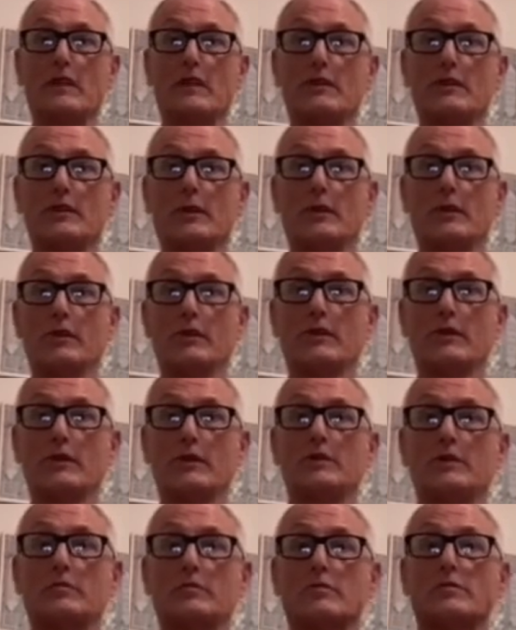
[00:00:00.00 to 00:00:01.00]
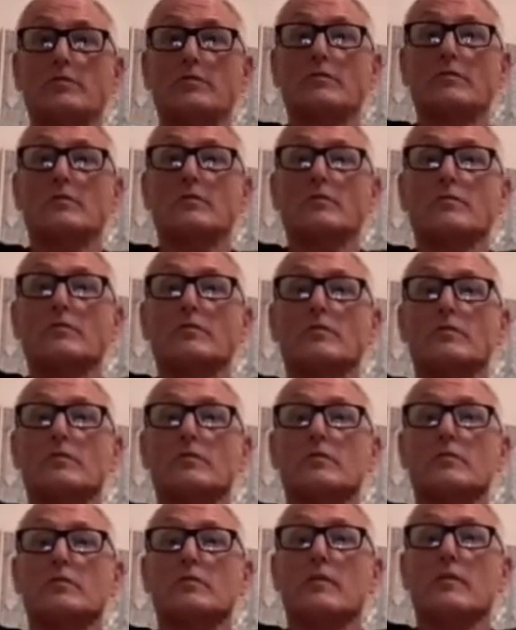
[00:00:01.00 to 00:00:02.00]
the shoulders,
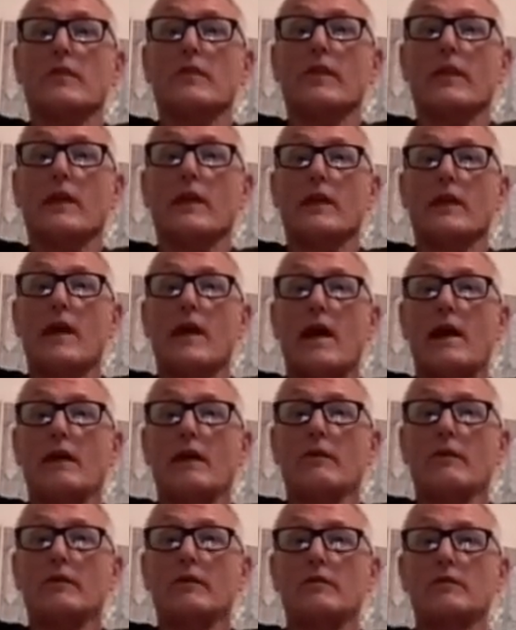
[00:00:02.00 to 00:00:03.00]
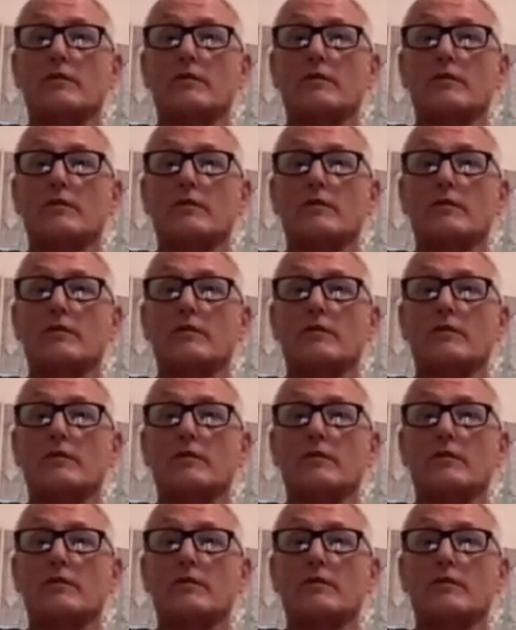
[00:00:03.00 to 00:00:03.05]
then out.